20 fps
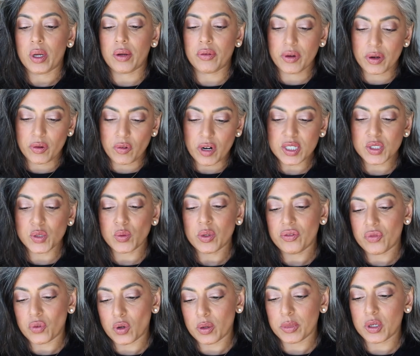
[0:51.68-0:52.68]
"We regret to
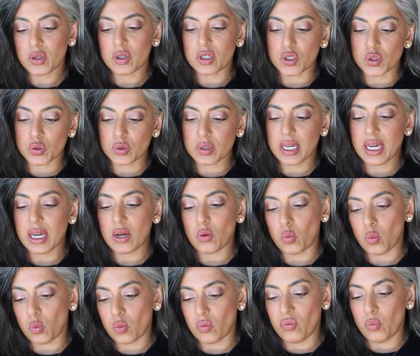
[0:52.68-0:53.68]
inform you the
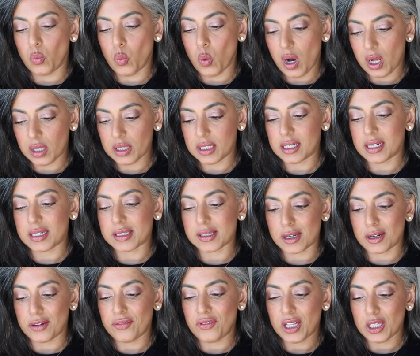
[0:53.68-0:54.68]
Juliette wallet is
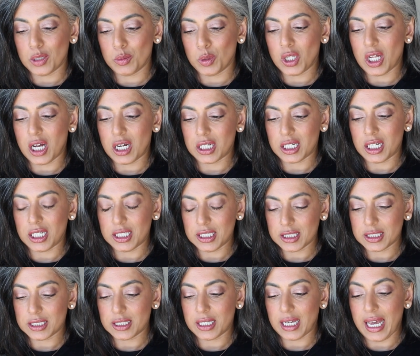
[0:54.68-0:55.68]
unavailable
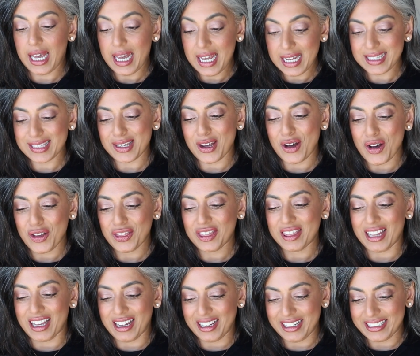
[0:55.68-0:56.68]
online.
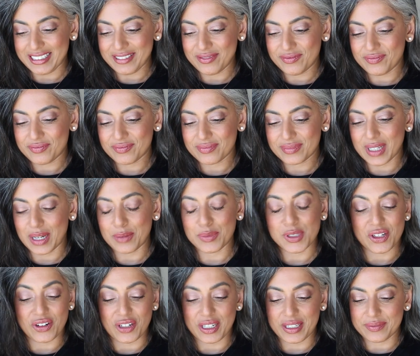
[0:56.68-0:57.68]
I'm
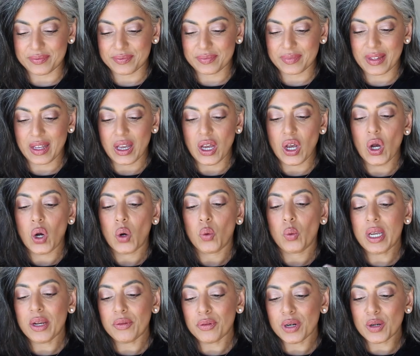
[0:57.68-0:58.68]
sorry.
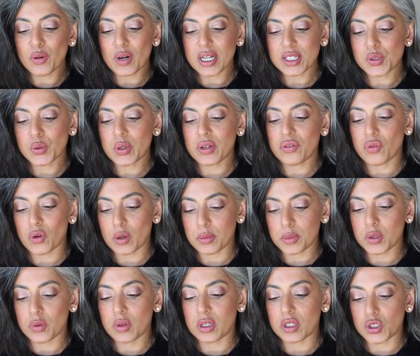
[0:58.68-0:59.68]
We regret to inform
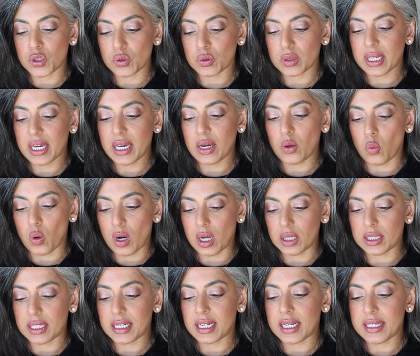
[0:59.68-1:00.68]
you the Juliette
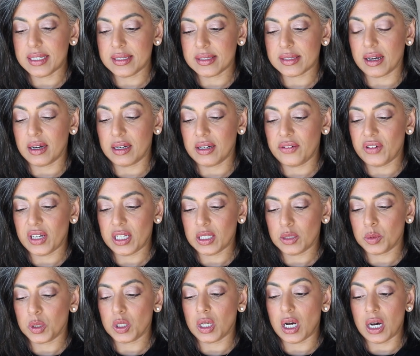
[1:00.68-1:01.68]
wallet is
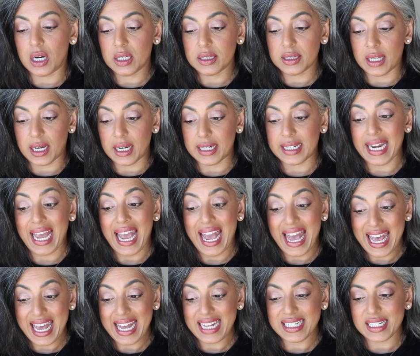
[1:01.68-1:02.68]
unavailable online
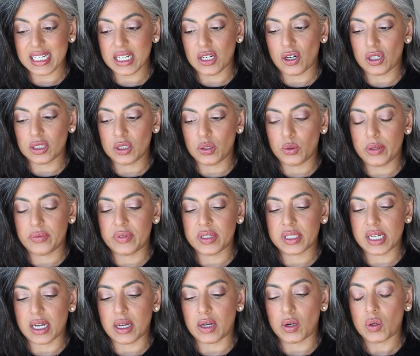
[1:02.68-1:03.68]
and in our Louis
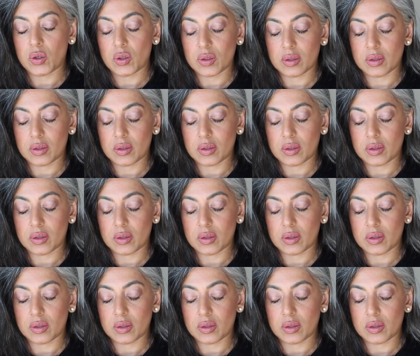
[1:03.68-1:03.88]
Vuitton